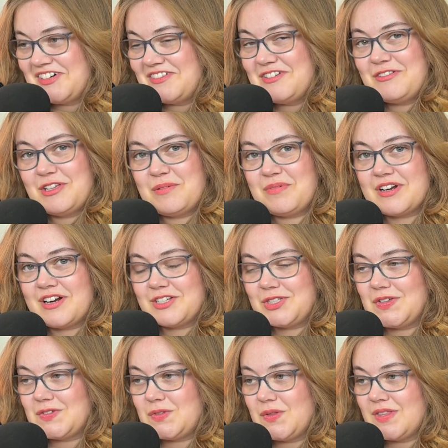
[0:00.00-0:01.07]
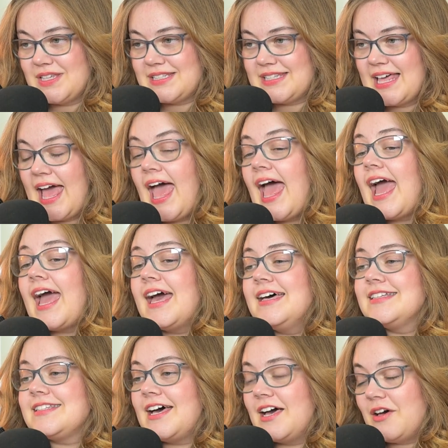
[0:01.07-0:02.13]
We really put ourselves through this.
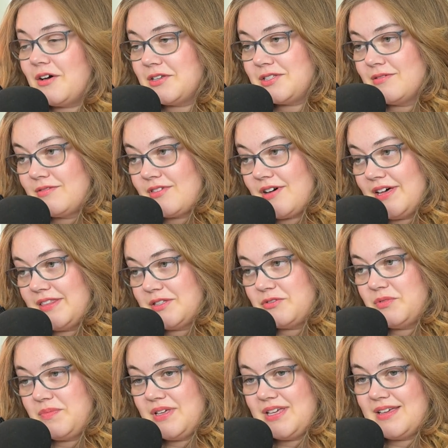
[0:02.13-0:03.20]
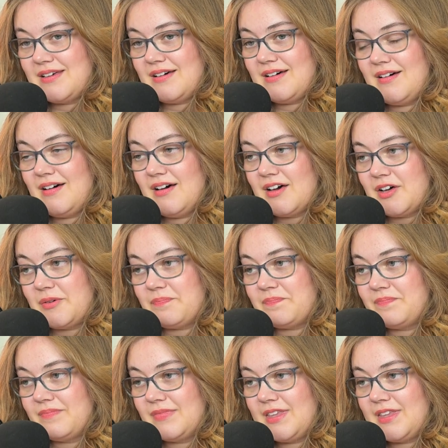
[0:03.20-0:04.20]
And I also thought this would be a